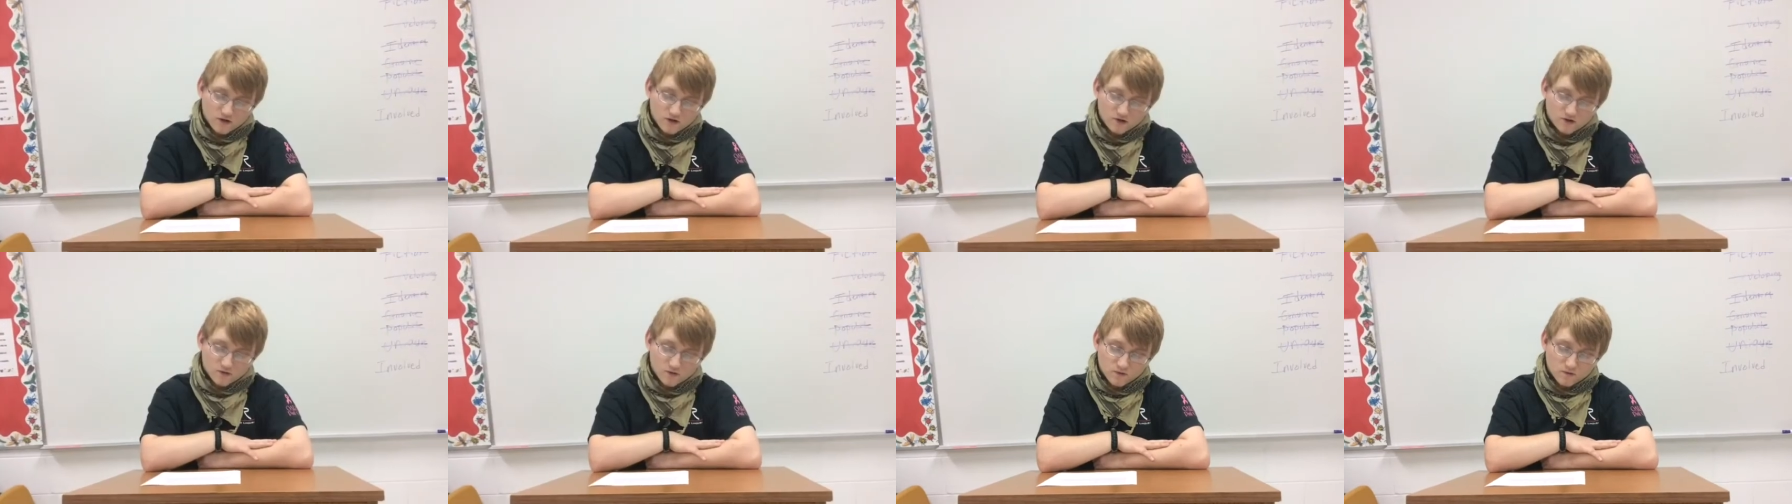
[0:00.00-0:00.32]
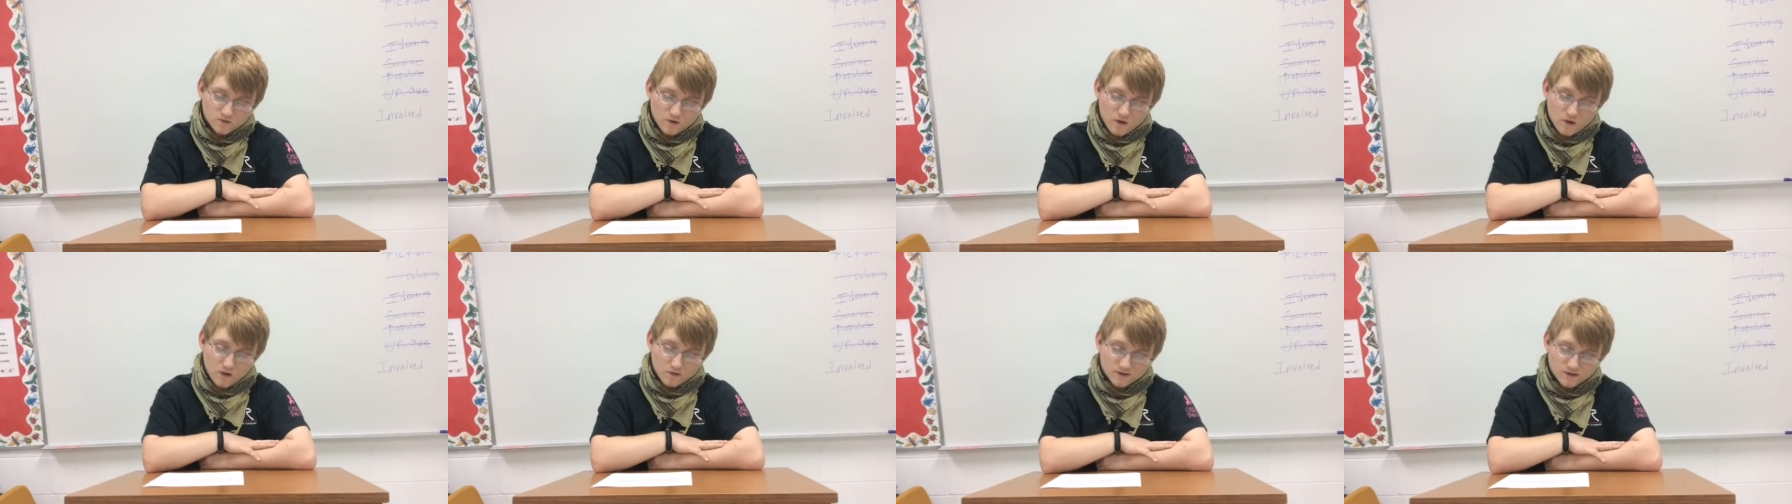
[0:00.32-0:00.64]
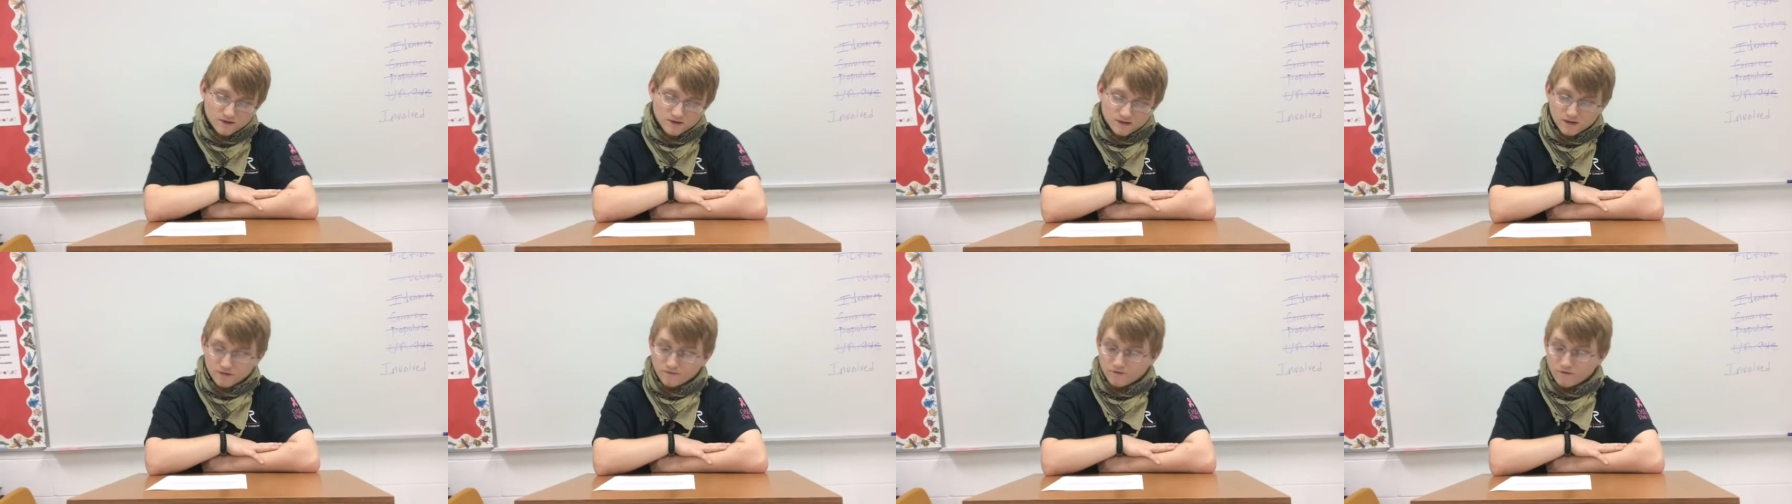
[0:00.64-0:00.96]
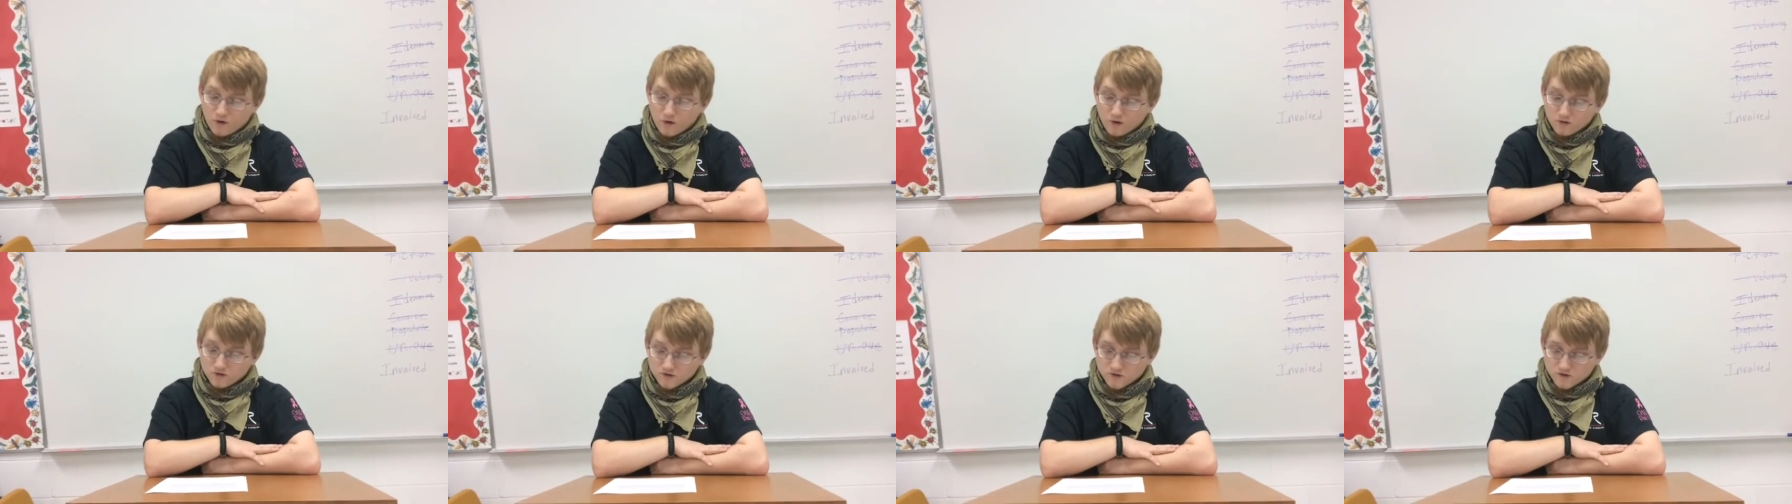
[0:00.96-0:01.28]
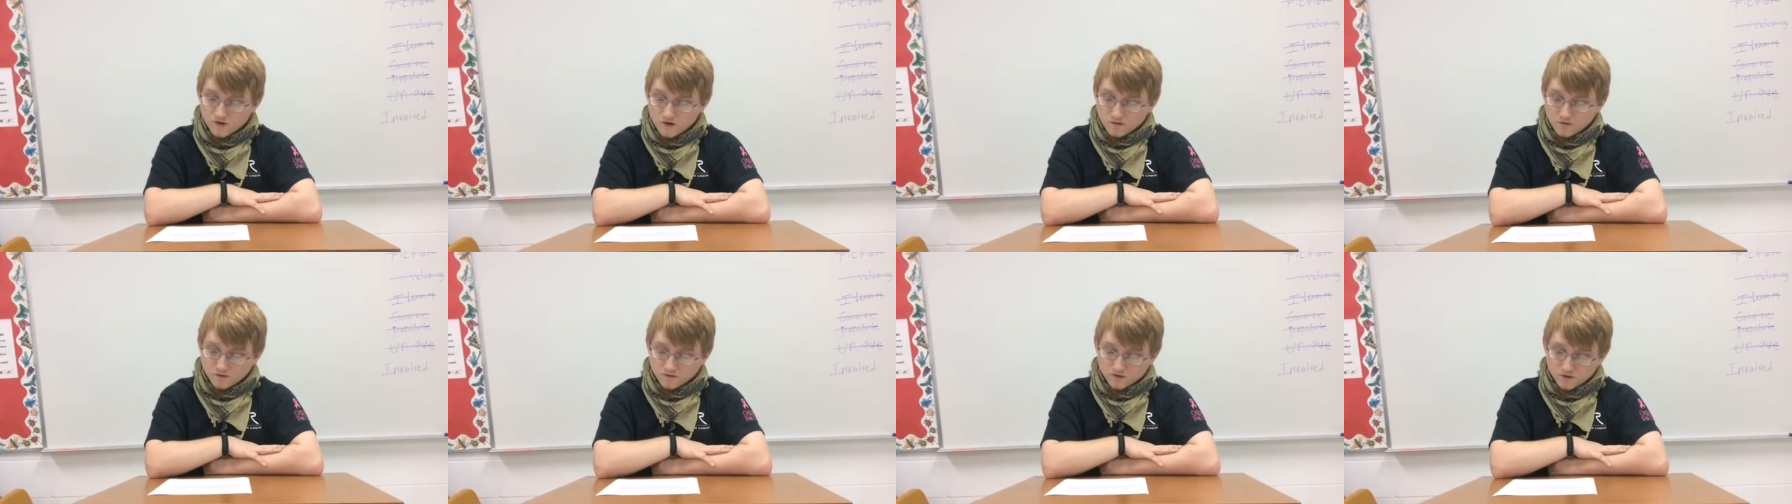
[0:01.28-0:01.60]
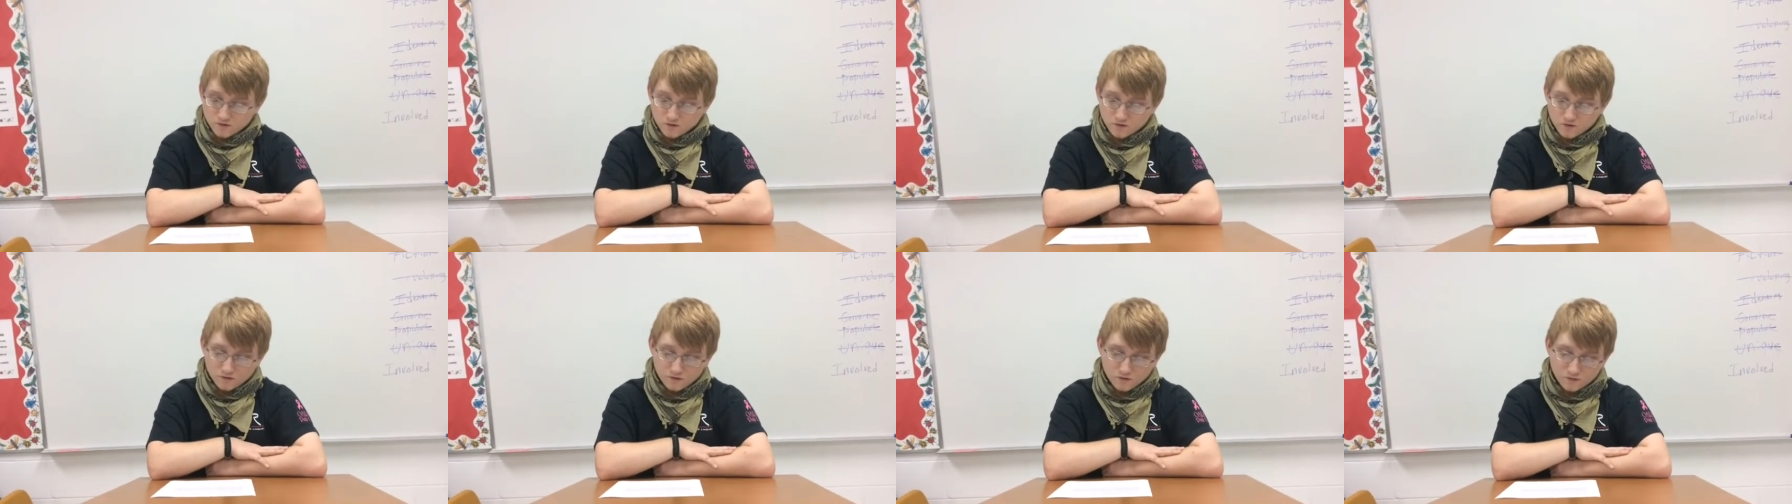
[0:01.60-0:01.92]
also hosting a fall
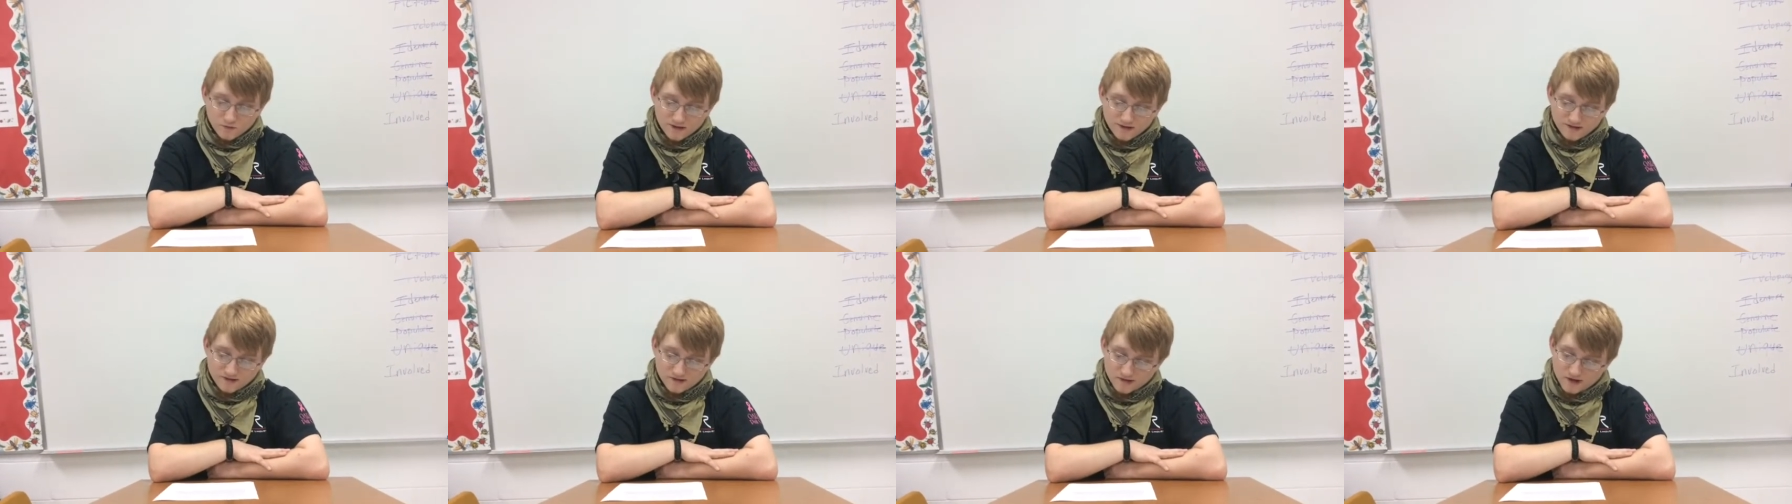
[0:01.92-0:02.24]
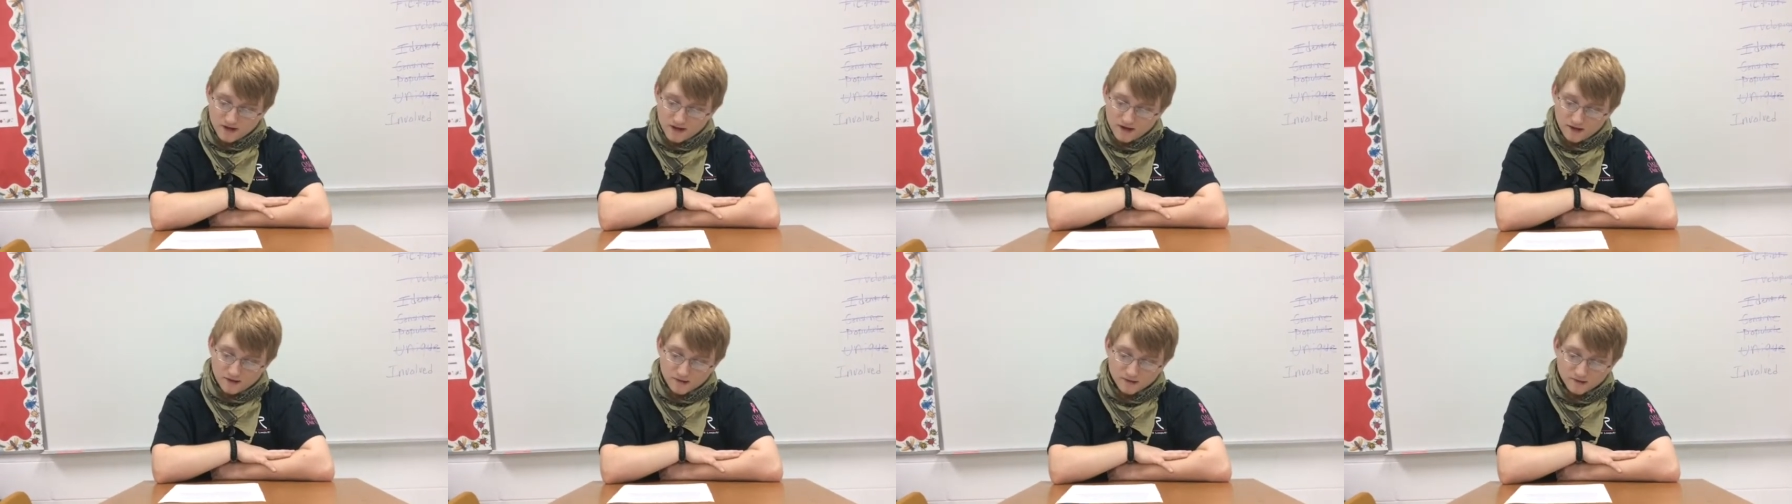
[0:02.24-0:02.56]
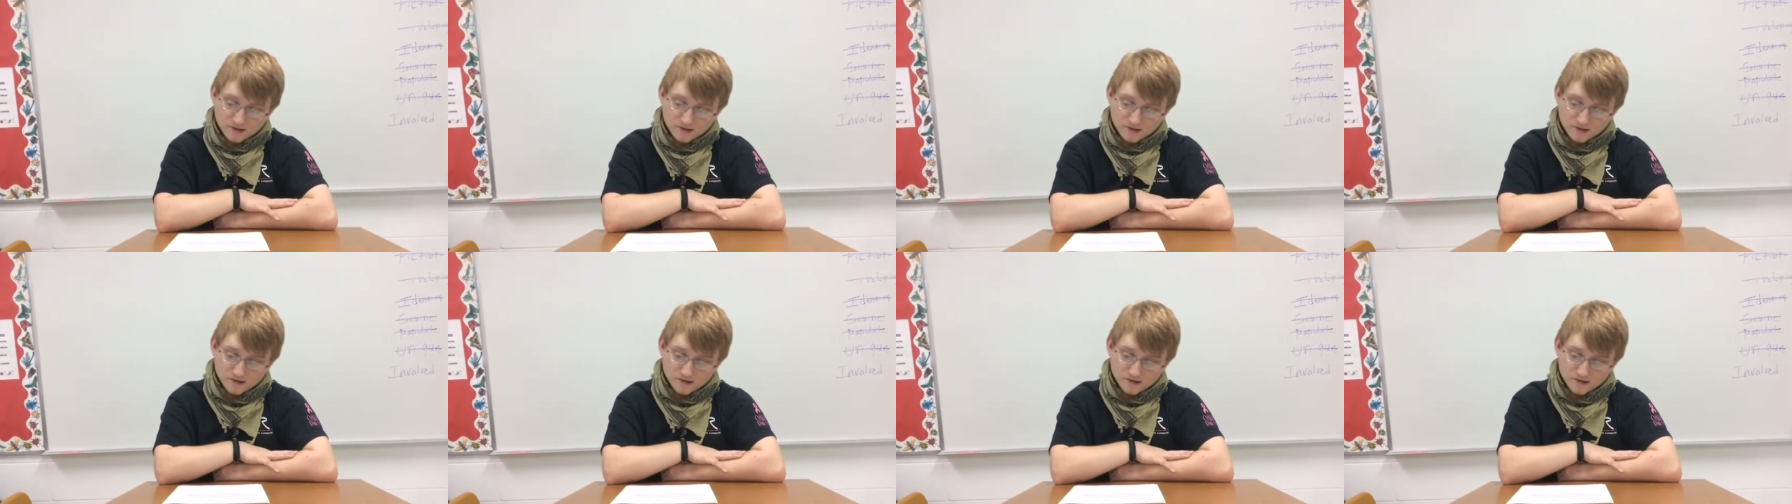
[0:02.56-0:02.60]
social Wednesday,